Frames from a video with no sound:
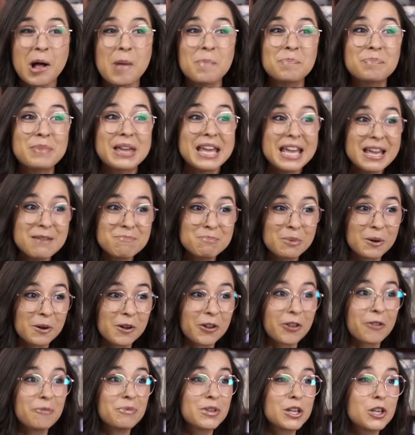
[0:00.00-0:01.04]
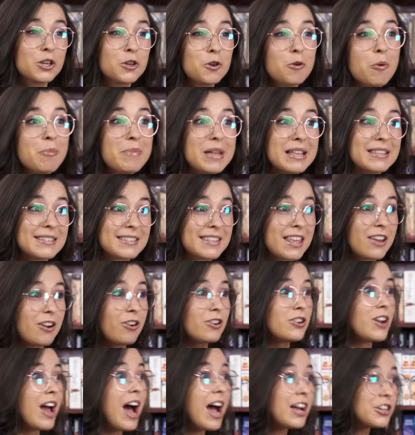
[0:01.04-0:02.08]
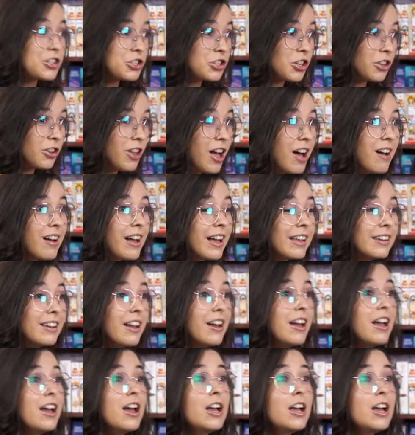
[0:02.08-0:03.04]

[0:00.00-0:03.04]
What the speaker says: People, humans that are not Shallan,